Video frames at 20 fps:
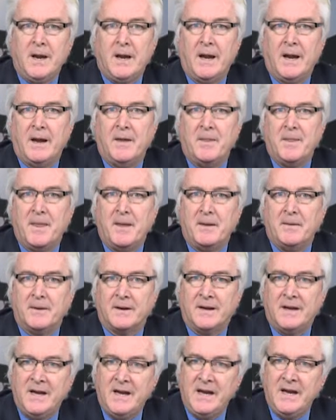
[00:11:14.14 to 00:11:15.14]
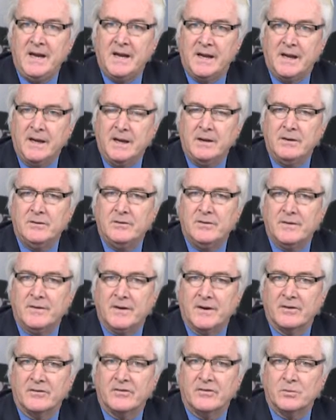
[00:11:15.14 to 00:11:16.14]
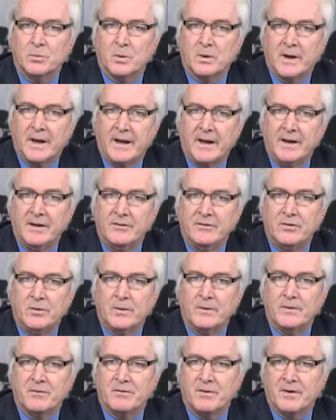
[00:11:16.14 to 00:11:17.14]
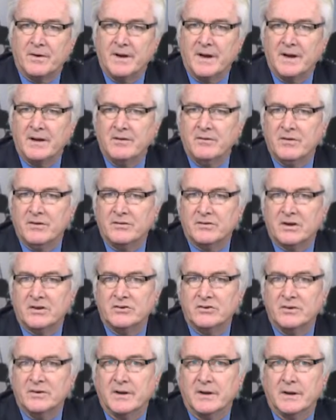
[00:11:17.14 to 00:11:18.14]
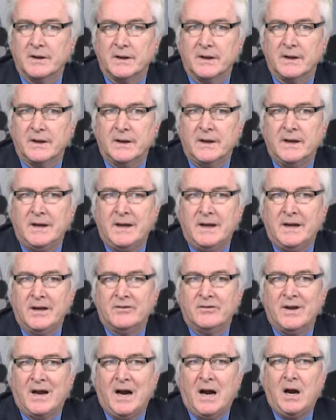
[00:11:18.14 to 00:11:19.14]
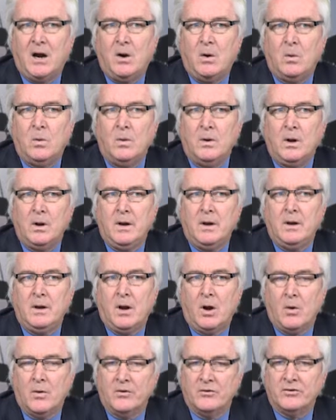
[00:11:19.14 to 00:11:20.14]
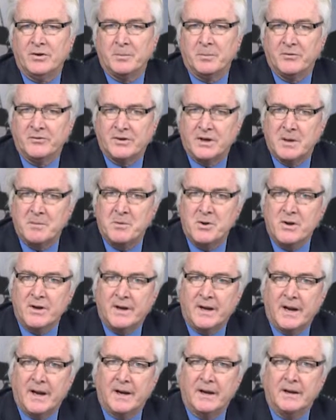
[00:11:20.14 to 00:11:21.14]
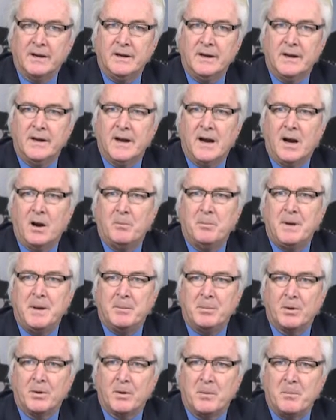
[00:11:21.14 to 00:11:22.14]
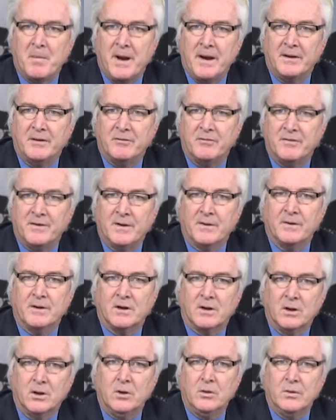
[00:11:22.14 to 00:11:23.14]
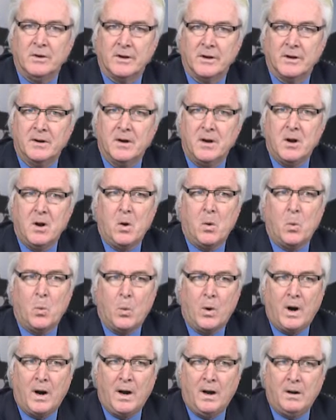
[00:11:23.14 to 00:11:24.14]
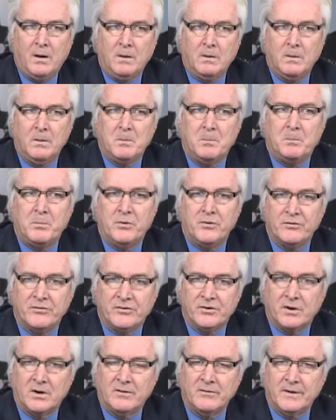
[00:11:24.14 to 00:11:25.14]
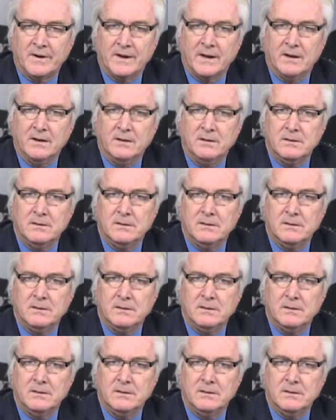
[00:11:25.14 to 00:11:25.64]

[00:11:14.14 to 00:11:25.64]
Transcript: And the key to this, as we'll get into at the very end of the session today, is how ownership is communicated and how people are made to feel included while preserving